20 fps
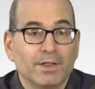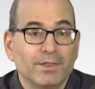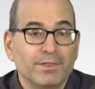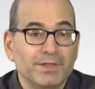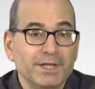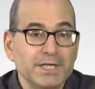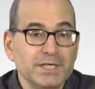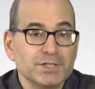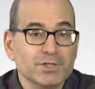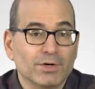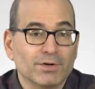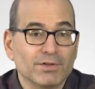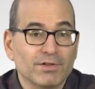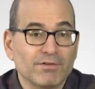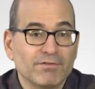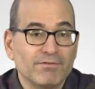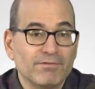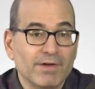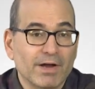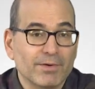These are
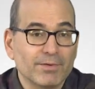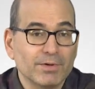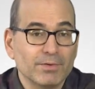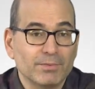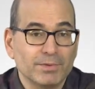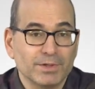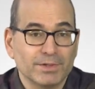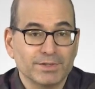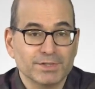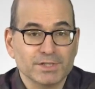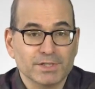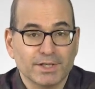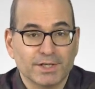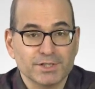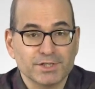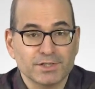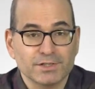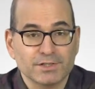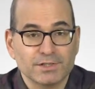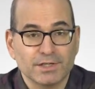the very real
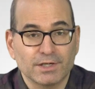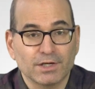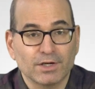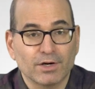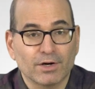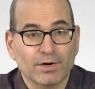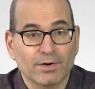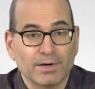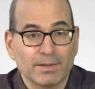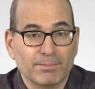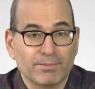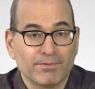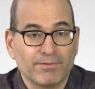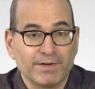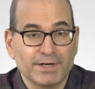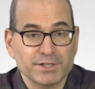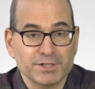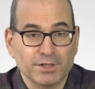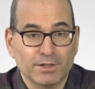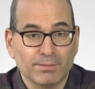discussions that occur at a
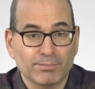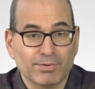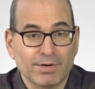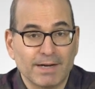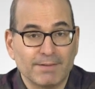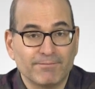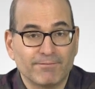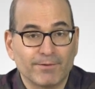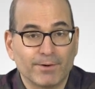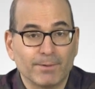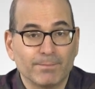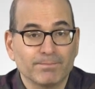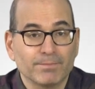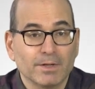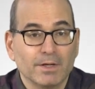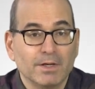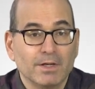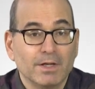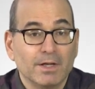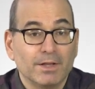professional prop firm.
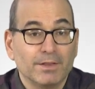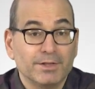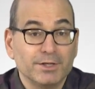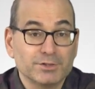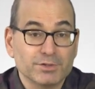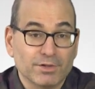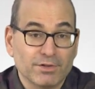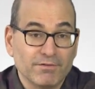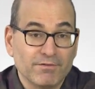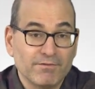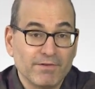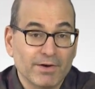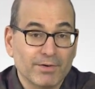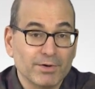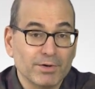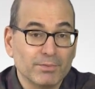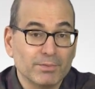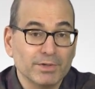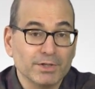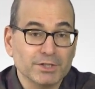These are the
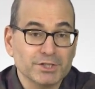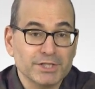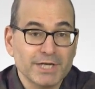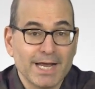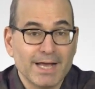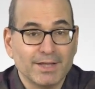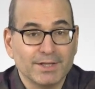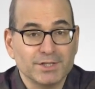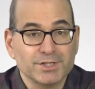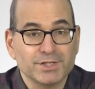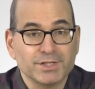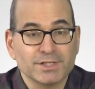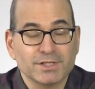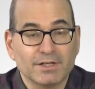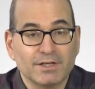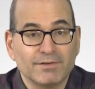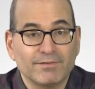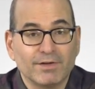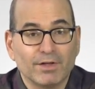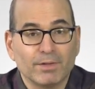very real challenges
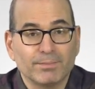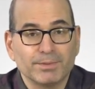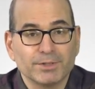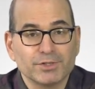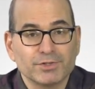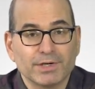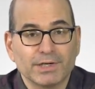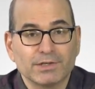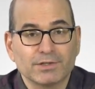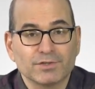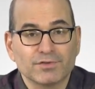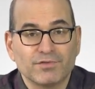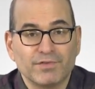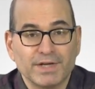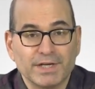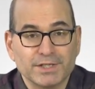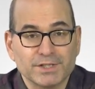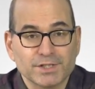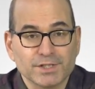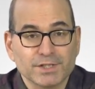that developing traders
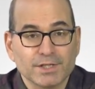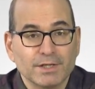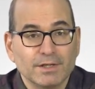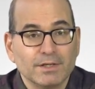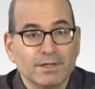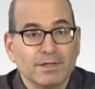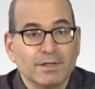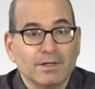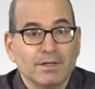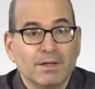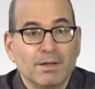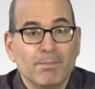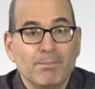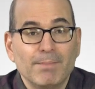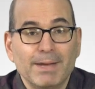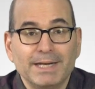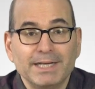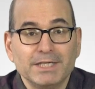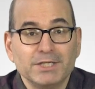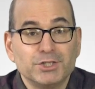face.
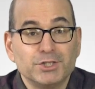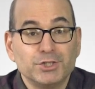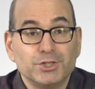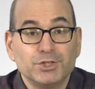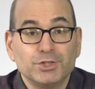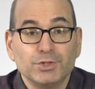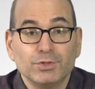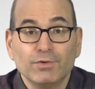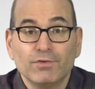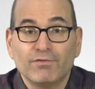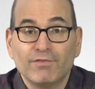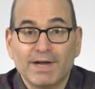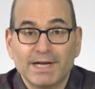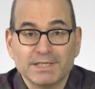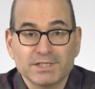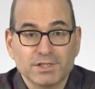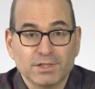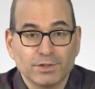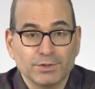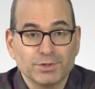Many do
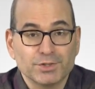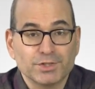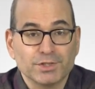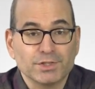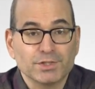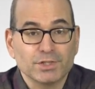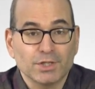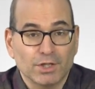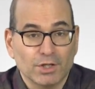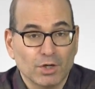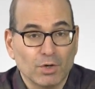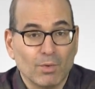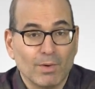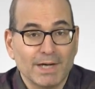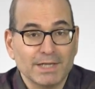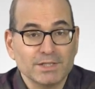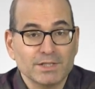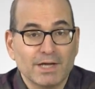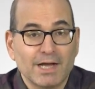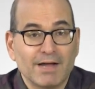find solutions and go
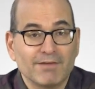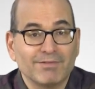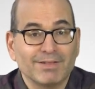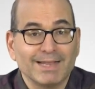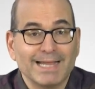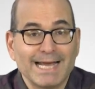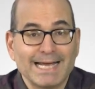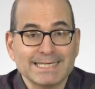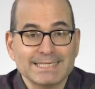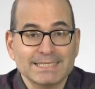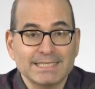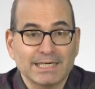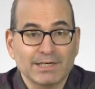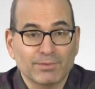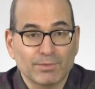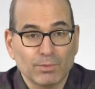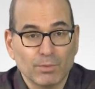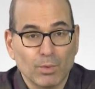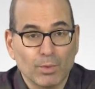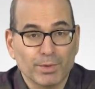on to have lasting
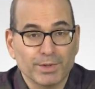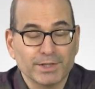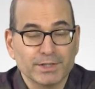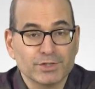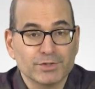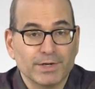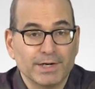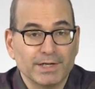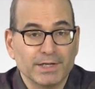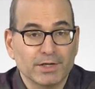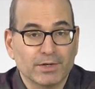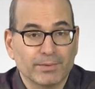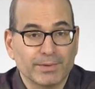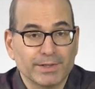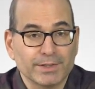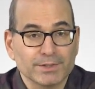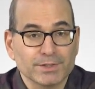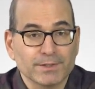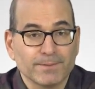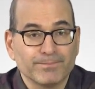and rewarding trading
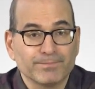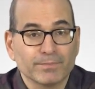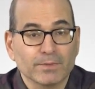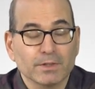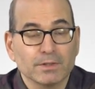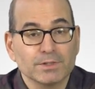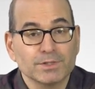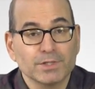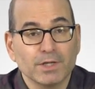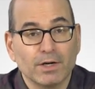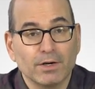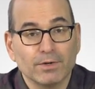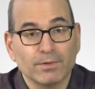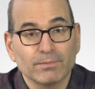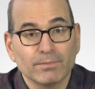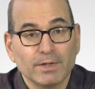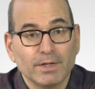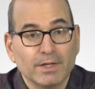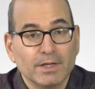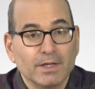careers.
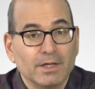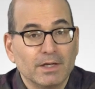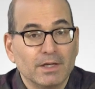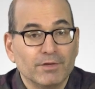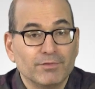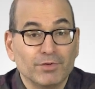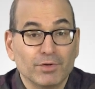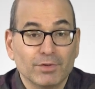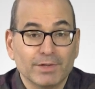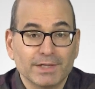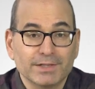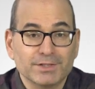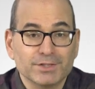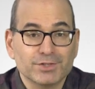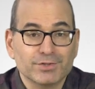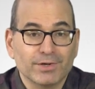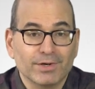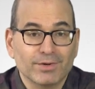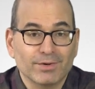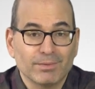So, if you're like
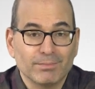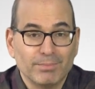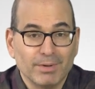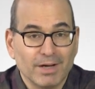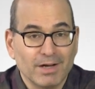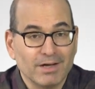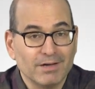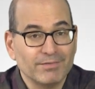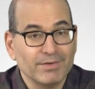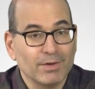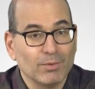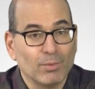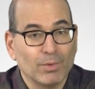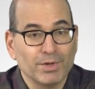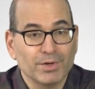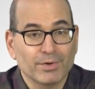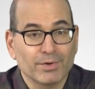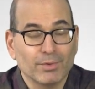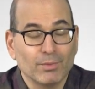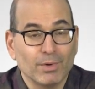this trader above and
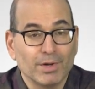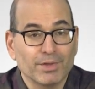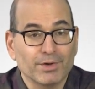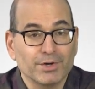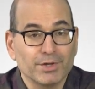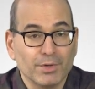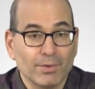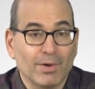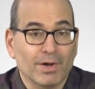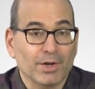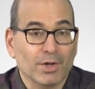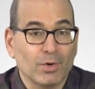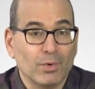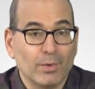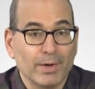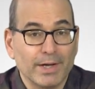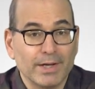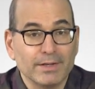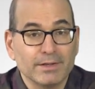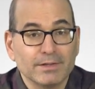wondering whether you ought to
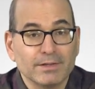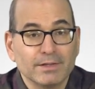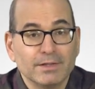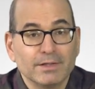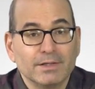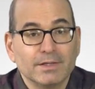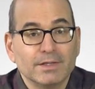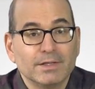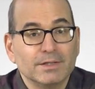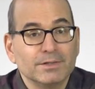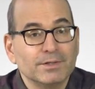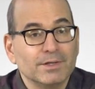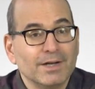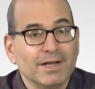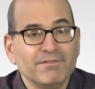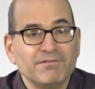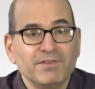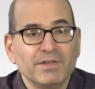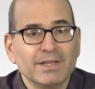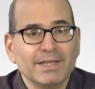quit, they're
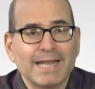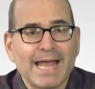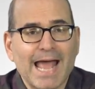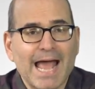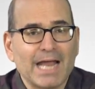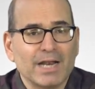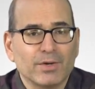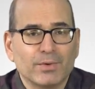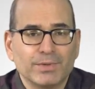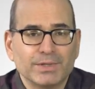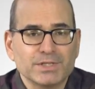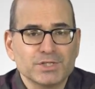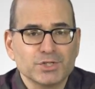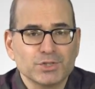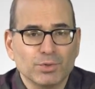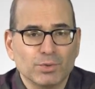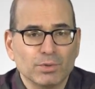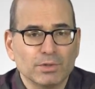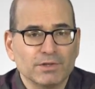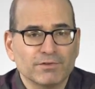not feeling adequate
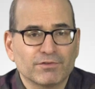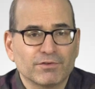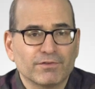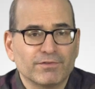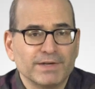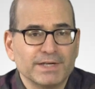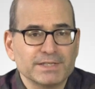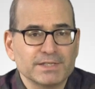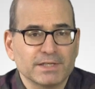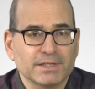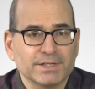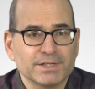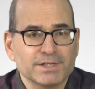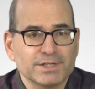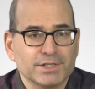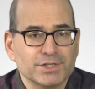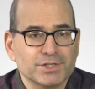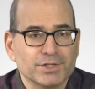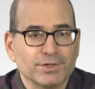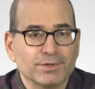solely for facing this
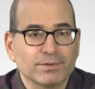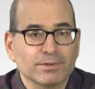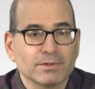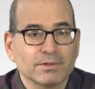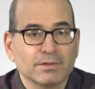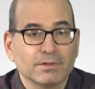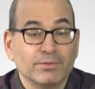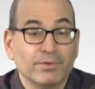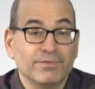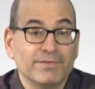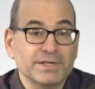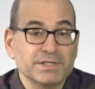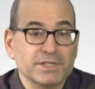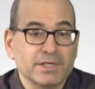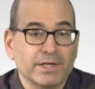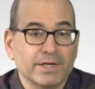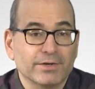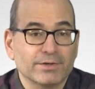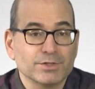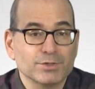issue. We face
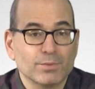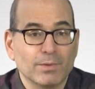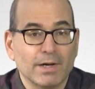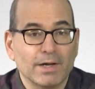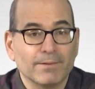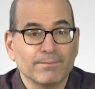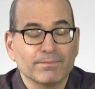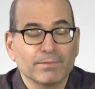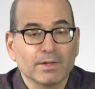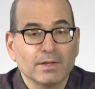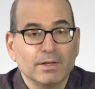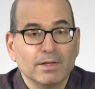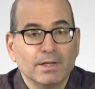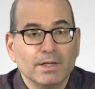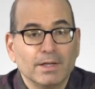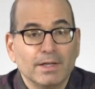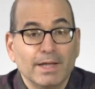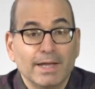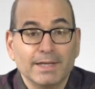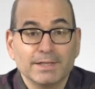it here as well.
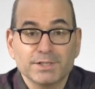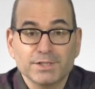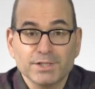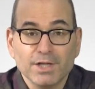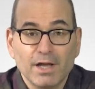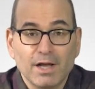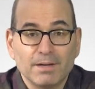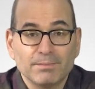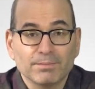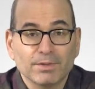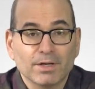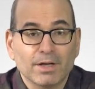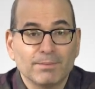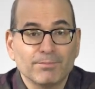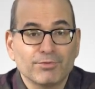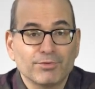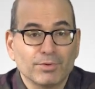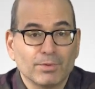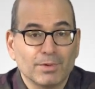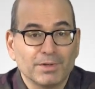And some
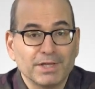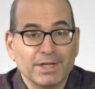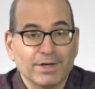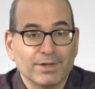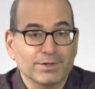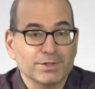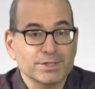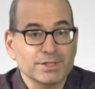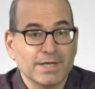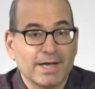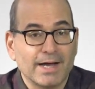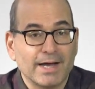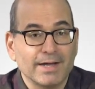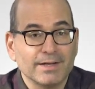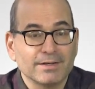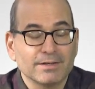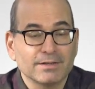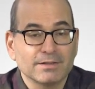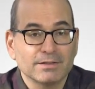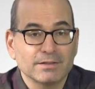come through on the other
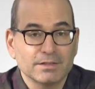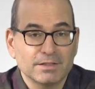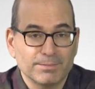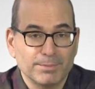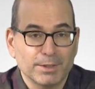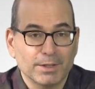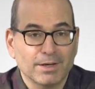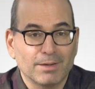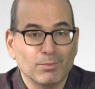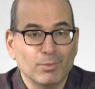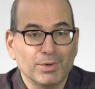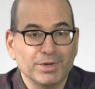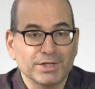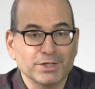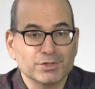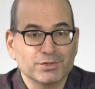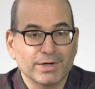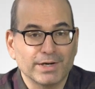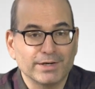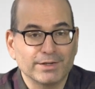side to become
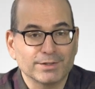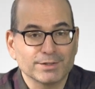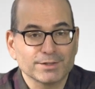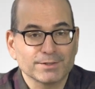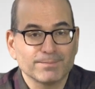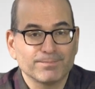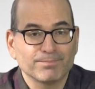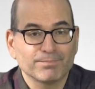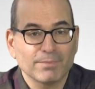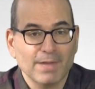winning traders.